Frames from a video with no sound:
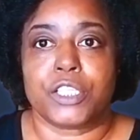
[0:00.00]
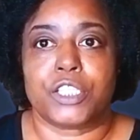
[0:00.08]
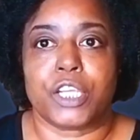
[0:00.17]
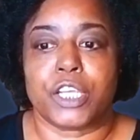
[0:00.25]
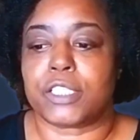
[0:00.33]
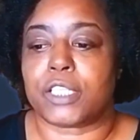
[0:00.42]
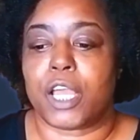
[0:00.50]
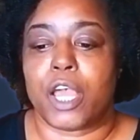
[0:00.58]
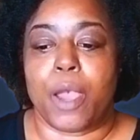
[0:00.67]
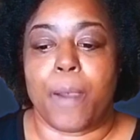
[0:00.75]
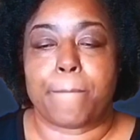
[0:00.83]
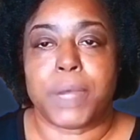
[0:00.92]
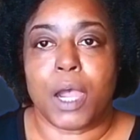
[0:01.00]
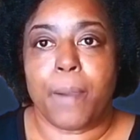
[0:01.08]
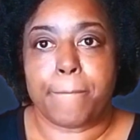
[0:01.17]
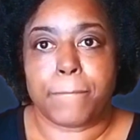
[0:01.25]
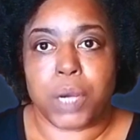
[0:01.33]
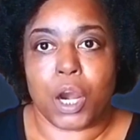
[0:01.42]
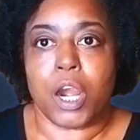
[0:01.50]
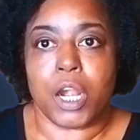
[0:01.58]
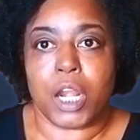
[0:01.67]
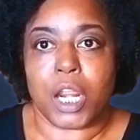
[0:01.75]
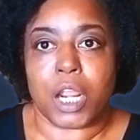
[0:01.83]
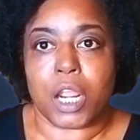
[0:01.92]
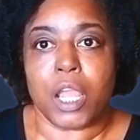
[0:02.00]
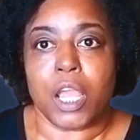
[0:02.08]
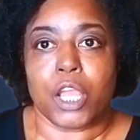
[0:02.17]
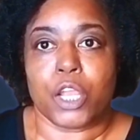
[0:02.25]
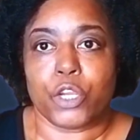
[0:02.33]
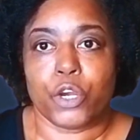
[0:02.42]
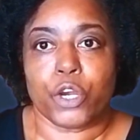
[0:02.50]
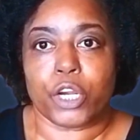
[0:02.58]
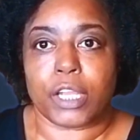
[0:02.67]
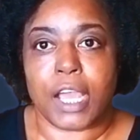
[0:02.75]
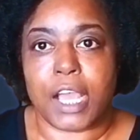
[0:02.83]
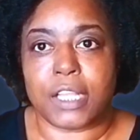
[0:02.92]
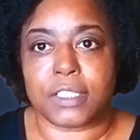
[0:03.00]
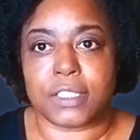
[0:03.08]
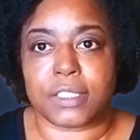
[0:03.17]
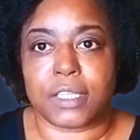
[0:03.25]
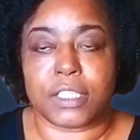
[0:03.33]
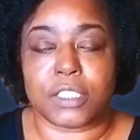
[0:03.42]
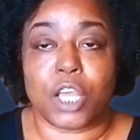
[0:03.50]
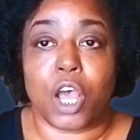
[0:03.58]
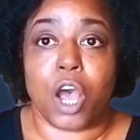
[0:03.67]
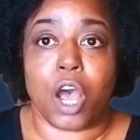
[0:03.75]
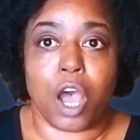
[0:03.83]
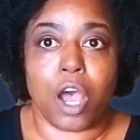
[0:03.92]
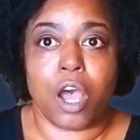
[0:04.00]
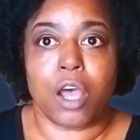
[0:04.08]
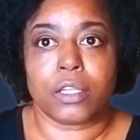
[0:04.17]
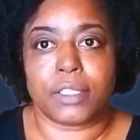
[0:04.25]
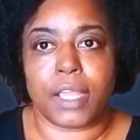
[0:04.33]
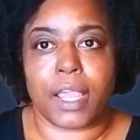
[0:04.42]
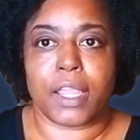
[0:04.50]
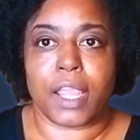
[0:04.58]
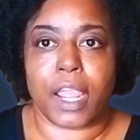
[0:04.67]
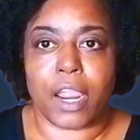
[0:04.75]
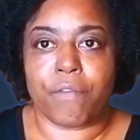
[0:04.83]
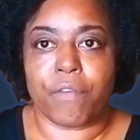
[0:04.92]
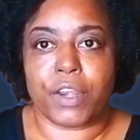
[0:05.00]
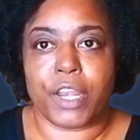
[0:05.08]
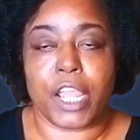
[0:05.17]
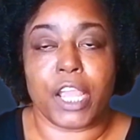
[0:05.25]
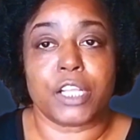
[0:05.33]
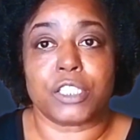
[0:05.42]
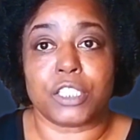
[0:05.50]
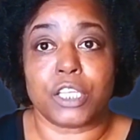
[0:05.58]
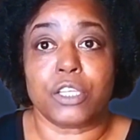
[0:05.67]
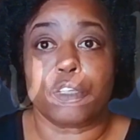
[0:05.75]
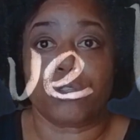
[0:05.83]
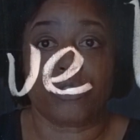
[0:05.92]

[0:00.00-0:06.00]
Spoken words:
just bombarding your consciousness all day, every day, until